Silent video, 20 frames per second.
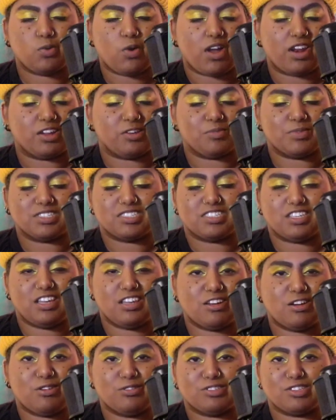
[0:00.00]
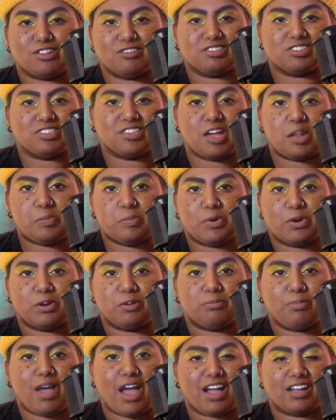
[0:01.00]
swatting mosquitoes on
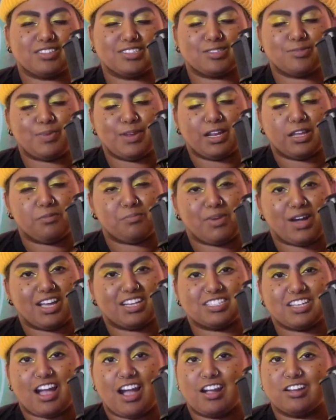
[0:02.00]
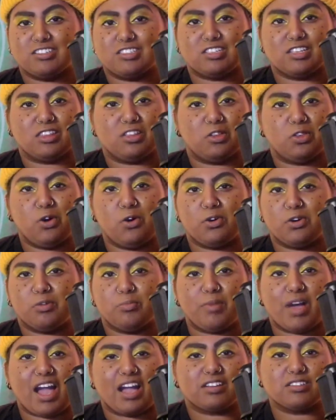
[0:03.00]
sunburned backs, spinning bike tires to the
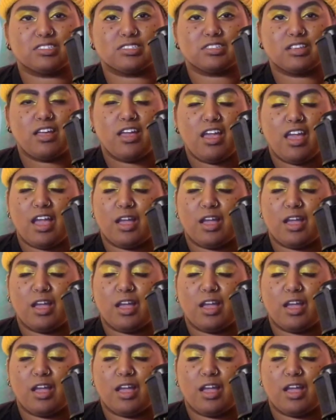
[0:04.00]
local max,